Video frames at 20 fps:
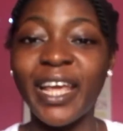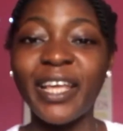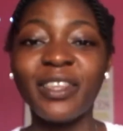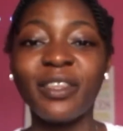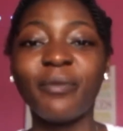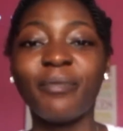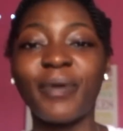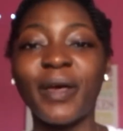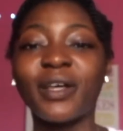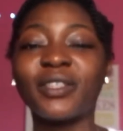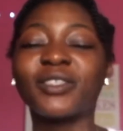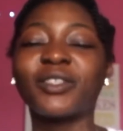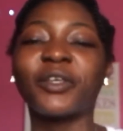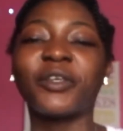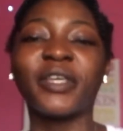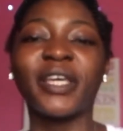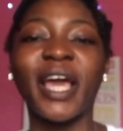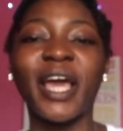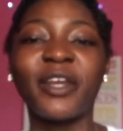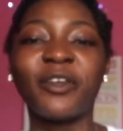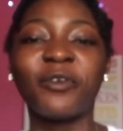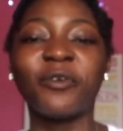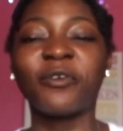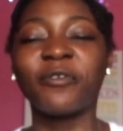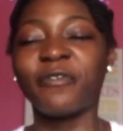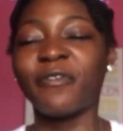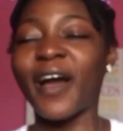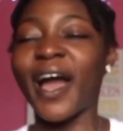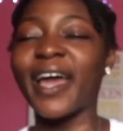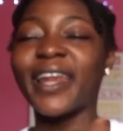the bell so you get
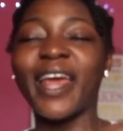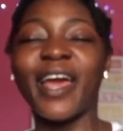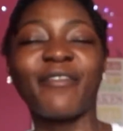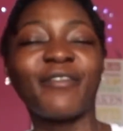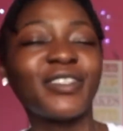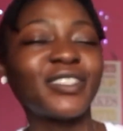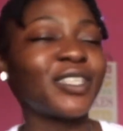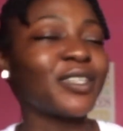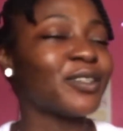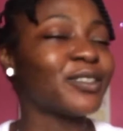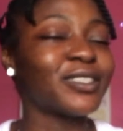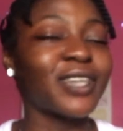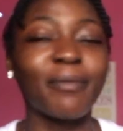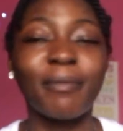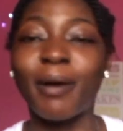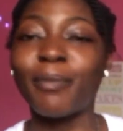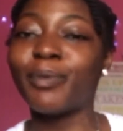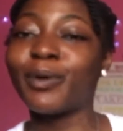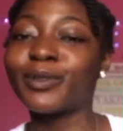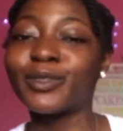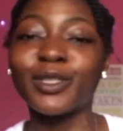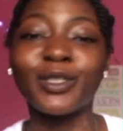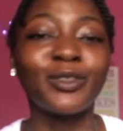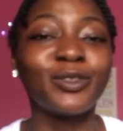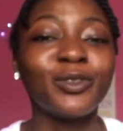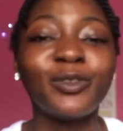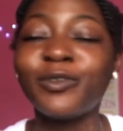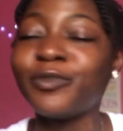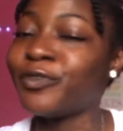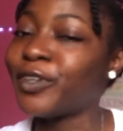notified every single time I post a
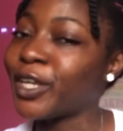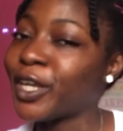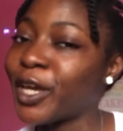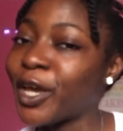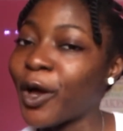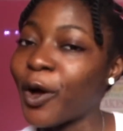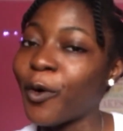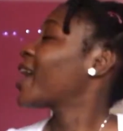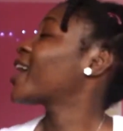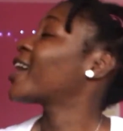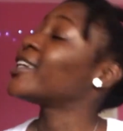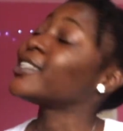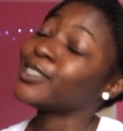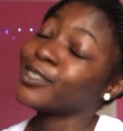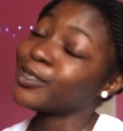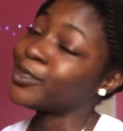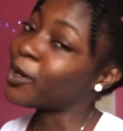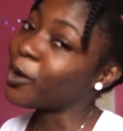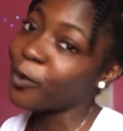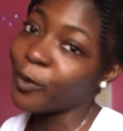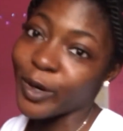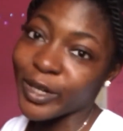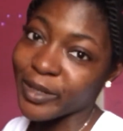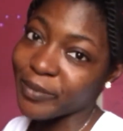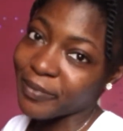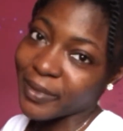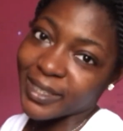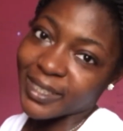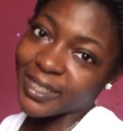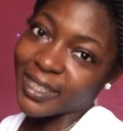new video because you don't want to
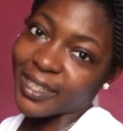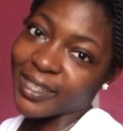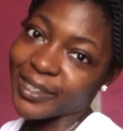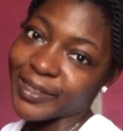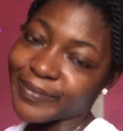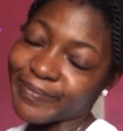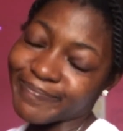miss it.